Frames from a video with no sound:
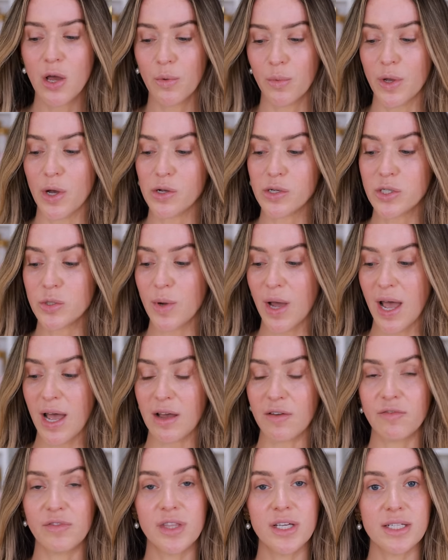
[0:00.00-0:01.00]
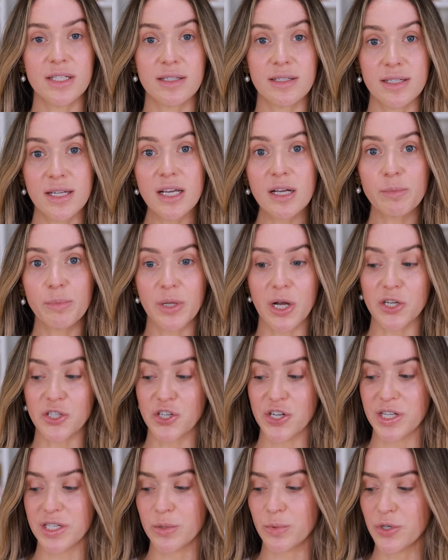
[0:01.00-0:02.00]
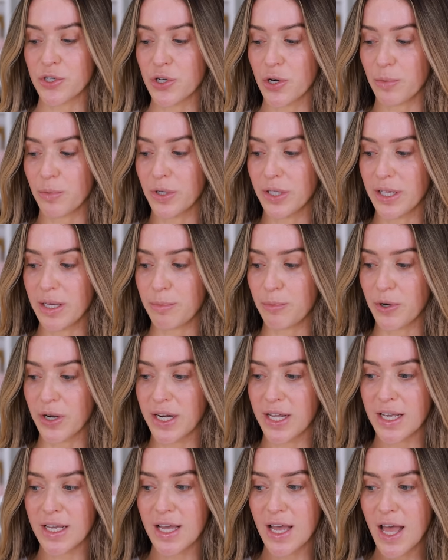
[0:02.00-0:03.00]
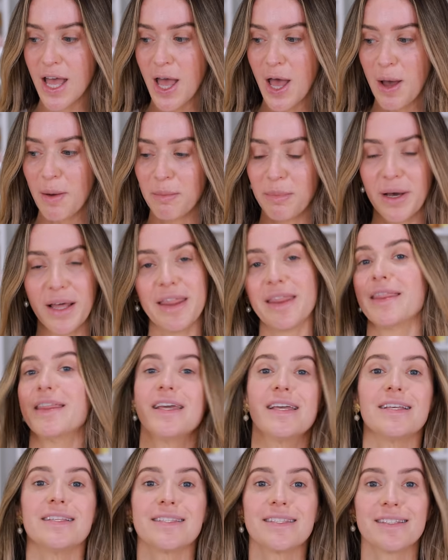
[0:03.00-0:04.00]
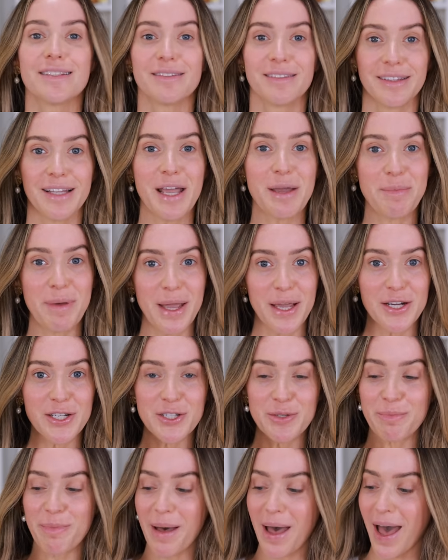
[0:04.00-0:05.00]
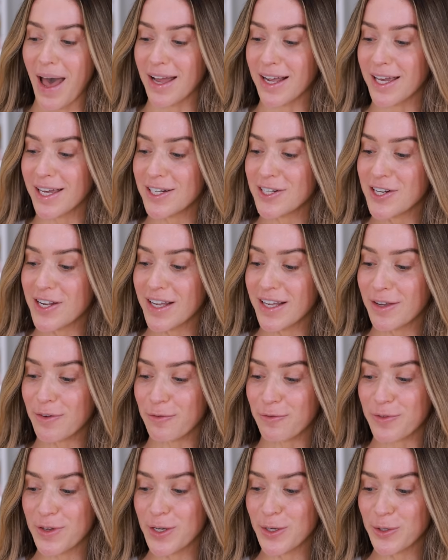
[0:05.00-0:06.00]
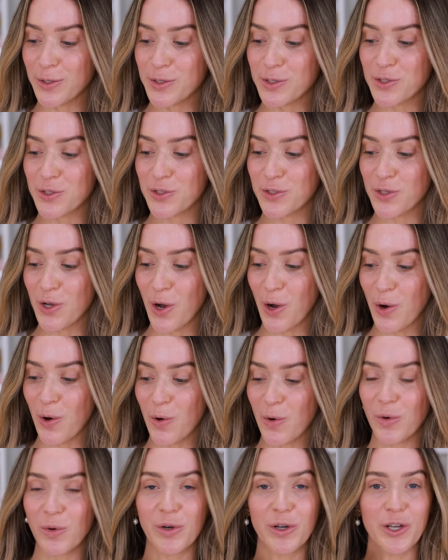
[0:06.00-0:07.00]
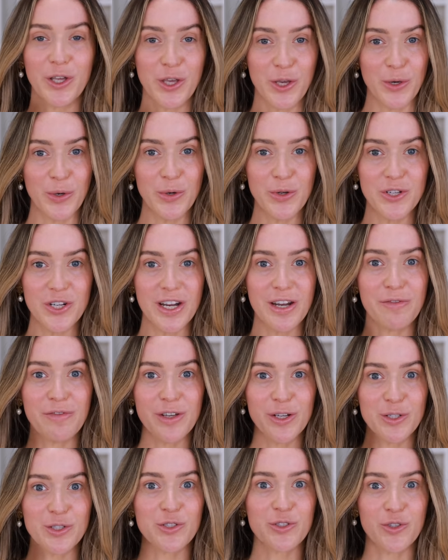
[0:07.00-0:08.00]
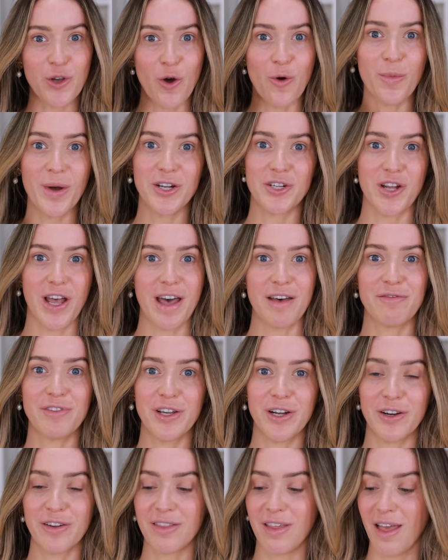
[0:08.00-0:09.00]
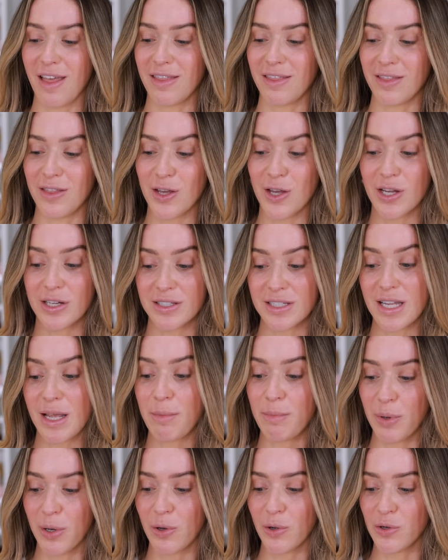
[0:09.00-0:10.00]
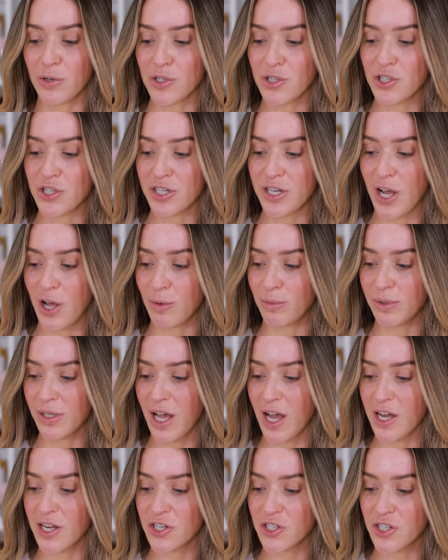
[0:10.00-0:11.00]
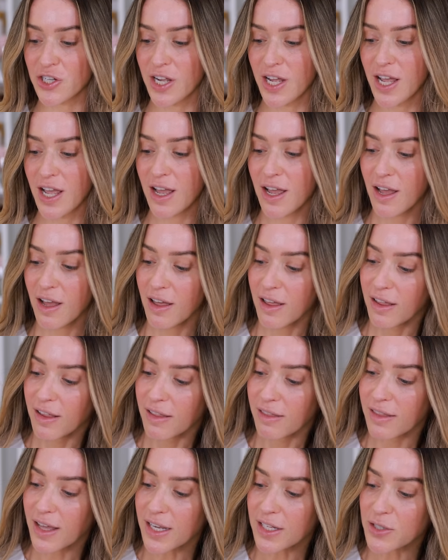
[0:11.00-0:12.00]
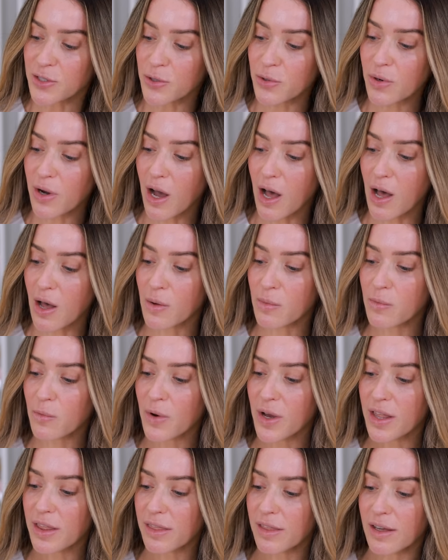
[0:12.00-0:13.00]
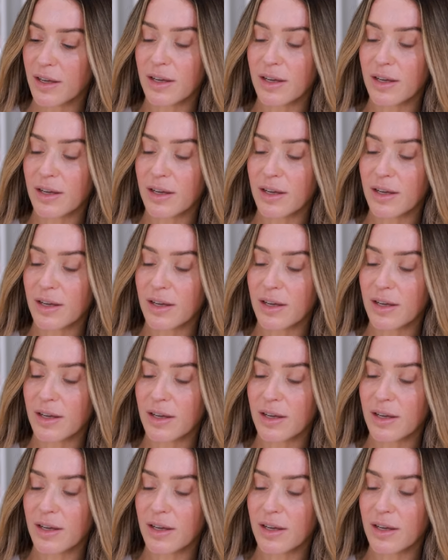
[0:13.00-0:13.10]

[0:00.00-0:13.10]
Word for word: We also have the stick blushes, which are really pretty. But this Les Beiges packaging feels so huge, and it feels so much heavier than the typical Chanel blush. They do come with